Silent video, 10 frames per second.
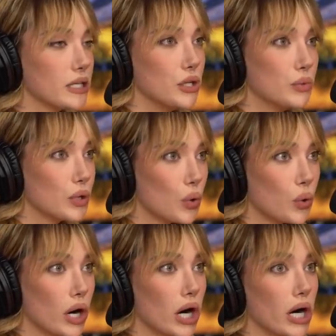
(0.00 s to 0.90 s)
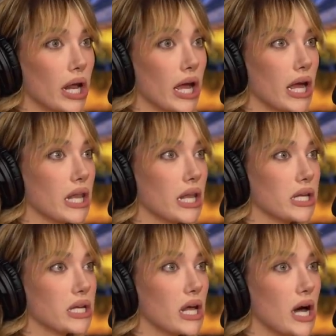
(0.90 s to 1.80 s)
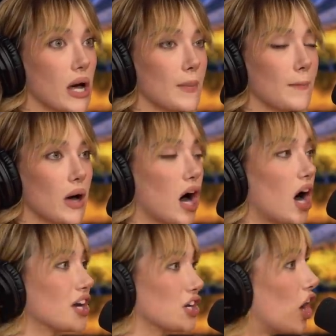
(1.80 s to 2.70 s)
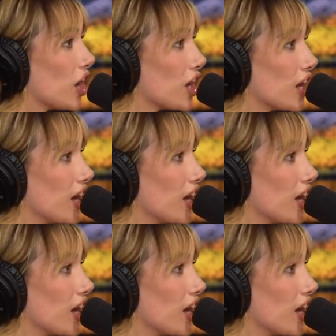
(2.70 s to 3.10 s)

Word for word: a unicorn, and um, a hot dog.